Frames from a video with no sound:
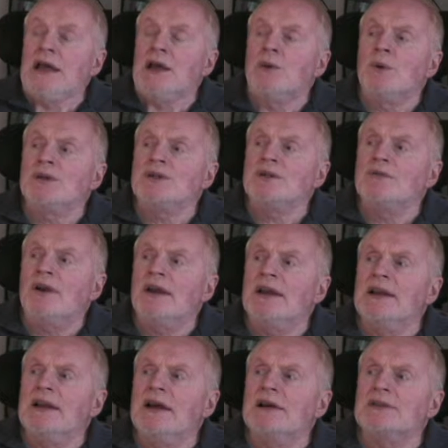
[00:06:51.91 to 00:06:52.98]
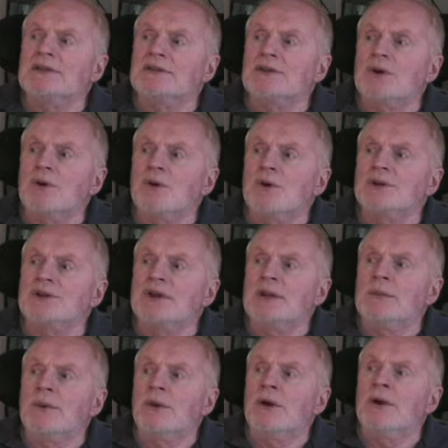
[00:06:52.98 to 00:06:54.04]
It wasn't recognized as a horse
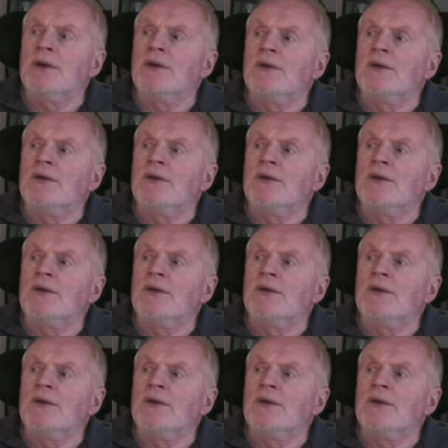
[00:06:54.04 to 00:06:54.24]
anymore,